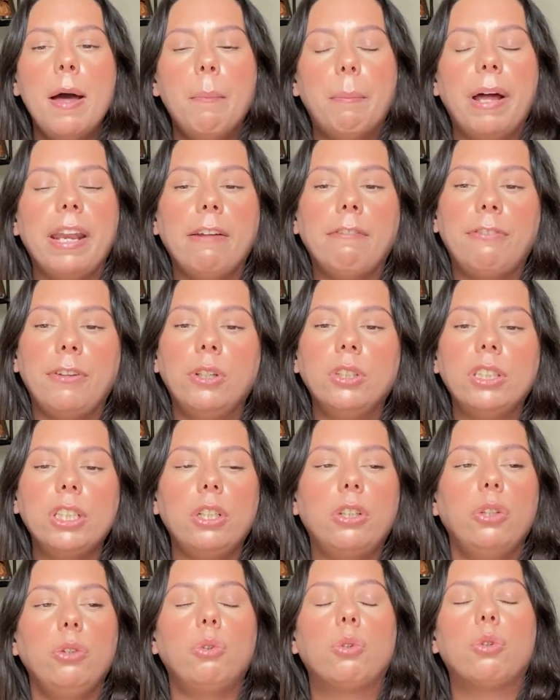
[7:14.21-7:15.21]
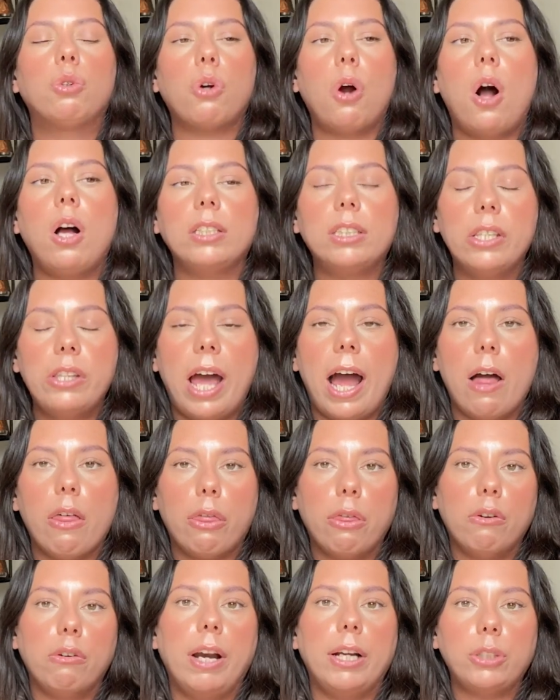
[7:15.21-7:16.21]
But it feels like you crossed
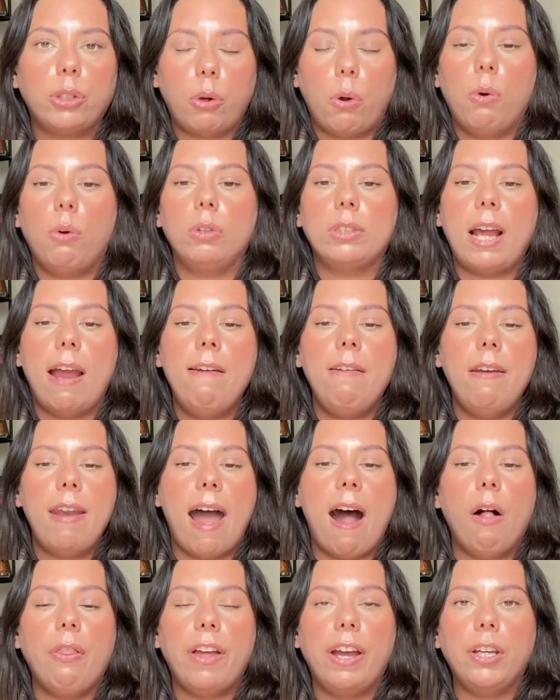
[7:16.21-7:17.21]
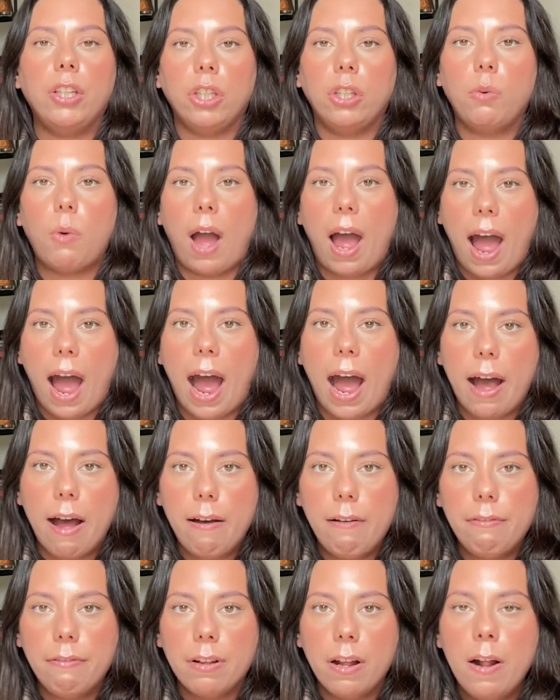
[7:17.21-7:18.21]
that threshold and now that you
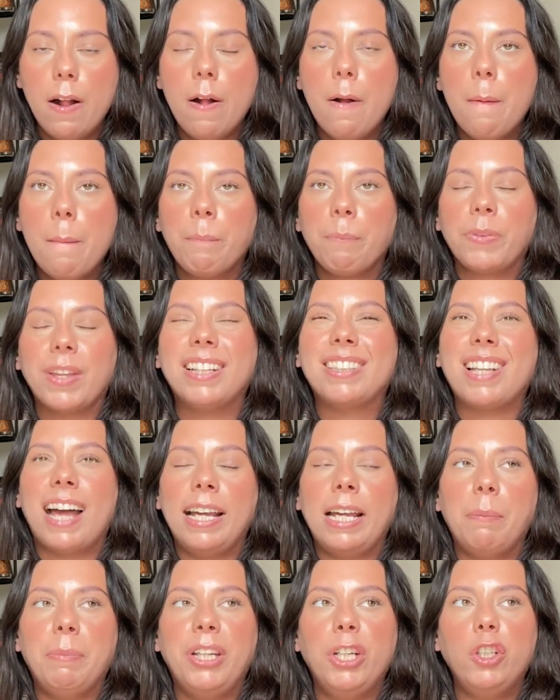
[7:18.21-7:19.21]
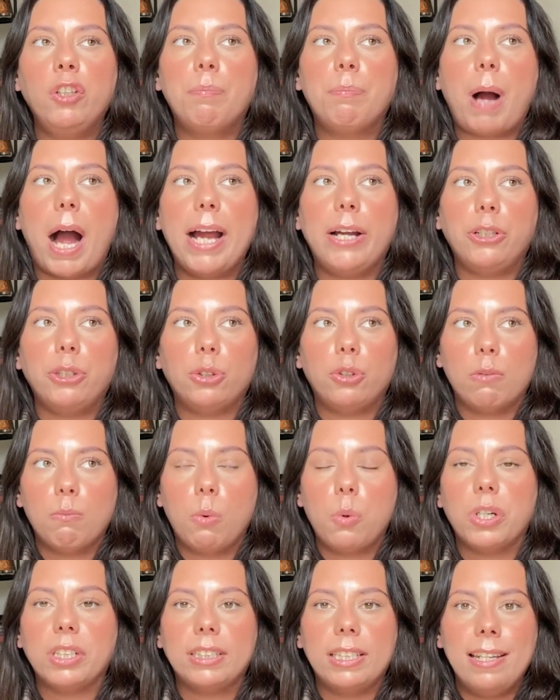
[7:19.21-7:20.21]
have, it's I'm hearing buyer's
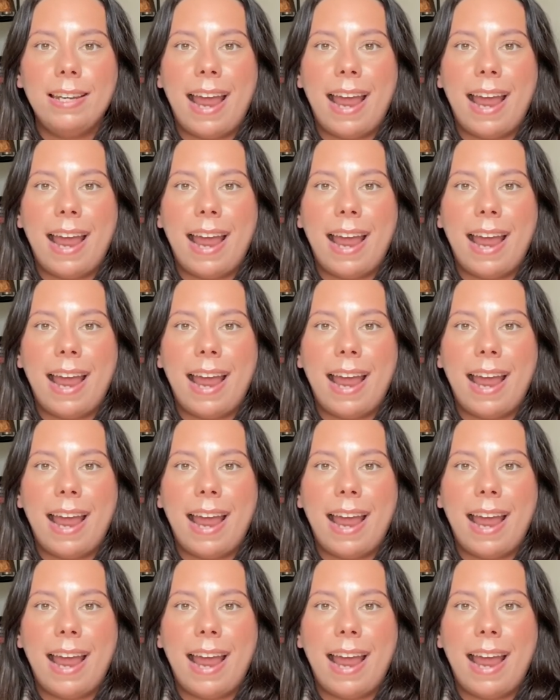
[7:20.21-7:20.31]
remorse.